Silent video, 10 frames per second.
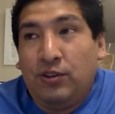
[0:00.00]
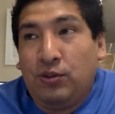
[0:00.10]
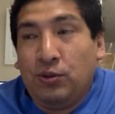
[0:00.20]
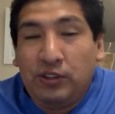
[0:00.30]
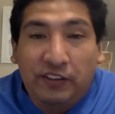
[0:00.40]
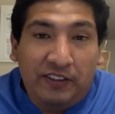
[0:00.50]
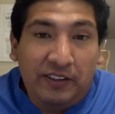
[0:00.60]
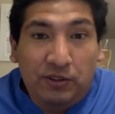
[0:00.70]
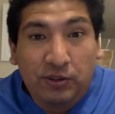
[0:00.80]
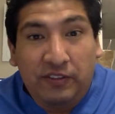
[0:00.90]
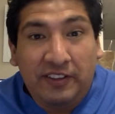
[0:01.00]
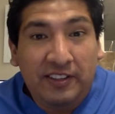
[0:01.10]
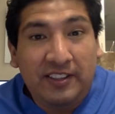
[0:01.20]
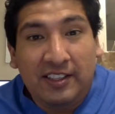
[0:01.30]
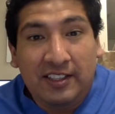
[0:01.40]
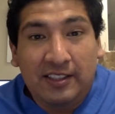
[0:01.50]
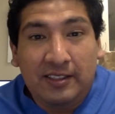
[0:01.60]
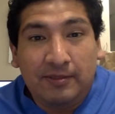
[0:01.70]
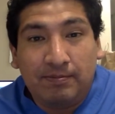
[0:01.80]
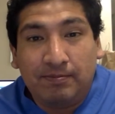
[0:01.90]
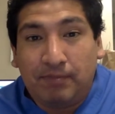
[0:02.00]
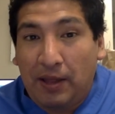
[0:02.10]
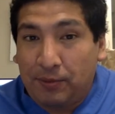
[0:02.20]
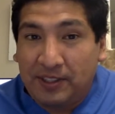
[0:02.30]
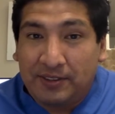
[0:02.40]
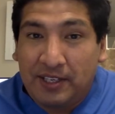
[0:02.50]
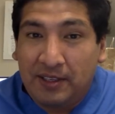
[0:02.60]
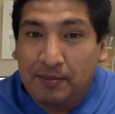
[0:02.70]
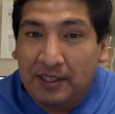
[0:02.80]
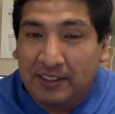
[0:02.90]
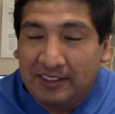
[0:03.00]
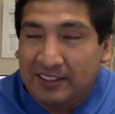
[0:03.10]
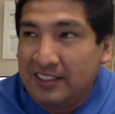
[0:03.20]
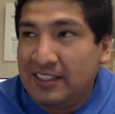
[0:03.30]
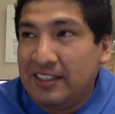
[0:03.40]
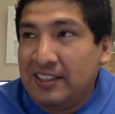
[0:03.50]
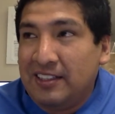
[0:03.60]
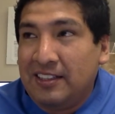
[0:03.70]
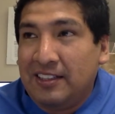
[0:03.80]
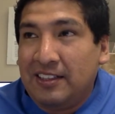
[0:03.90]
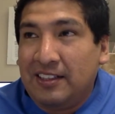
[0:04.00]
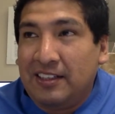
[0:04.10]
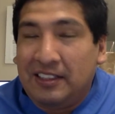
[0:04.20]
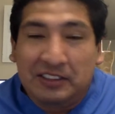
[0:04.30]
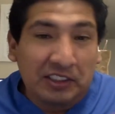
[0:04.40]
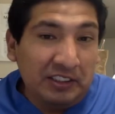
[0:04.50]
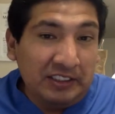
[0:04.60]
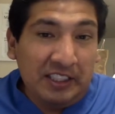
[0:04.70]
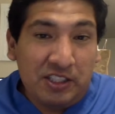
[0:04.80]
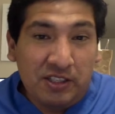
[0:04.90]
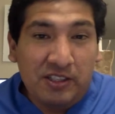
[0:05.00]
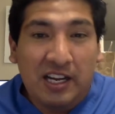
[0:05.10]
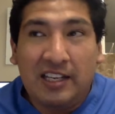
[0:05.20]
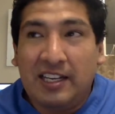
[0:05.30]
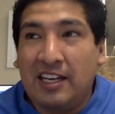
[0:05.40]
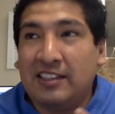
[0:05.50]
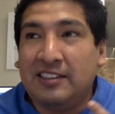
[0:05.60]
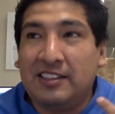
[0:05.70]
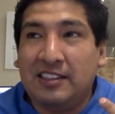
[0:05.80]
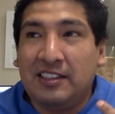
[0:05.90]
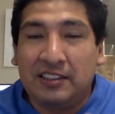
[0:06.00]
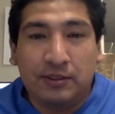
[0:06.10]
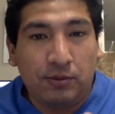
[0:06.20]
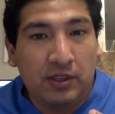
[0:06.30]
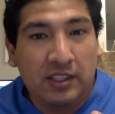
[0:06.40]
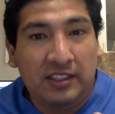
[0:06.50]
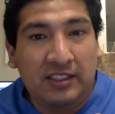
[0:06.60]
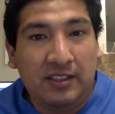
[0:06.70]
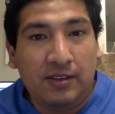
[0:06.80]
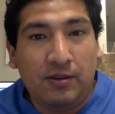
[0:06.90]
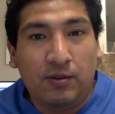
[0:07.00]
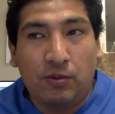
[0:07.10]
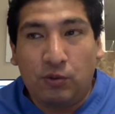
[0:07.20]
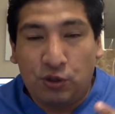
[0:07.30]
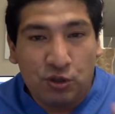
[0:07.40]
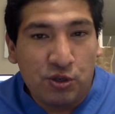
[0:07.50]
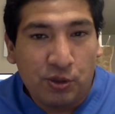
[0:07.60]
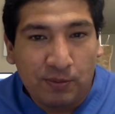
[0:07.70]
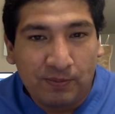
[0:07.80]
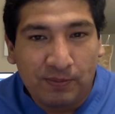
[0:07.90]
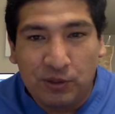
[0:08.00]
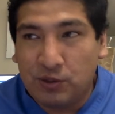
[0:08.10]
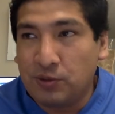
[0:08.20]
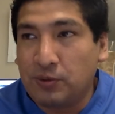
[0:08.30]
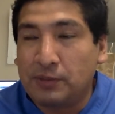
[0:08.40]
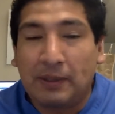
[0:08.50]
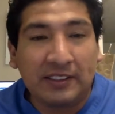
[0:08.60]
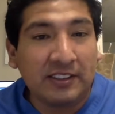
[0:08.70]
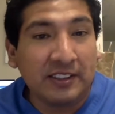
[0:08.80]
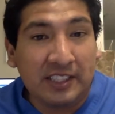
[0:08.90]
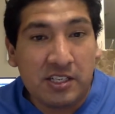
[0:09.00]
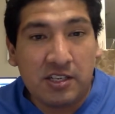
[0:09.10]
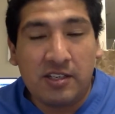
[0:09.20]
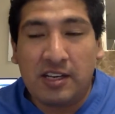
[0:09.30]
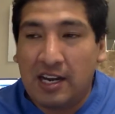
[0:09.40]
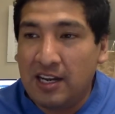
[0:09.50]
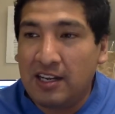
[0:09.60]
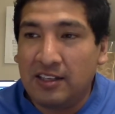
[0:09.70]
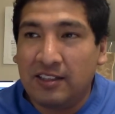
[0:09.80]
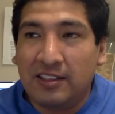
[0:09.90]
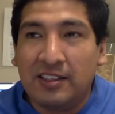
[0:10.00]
Two different pathways, right? But it's their decision, and that is what you should do. You should respect their decision and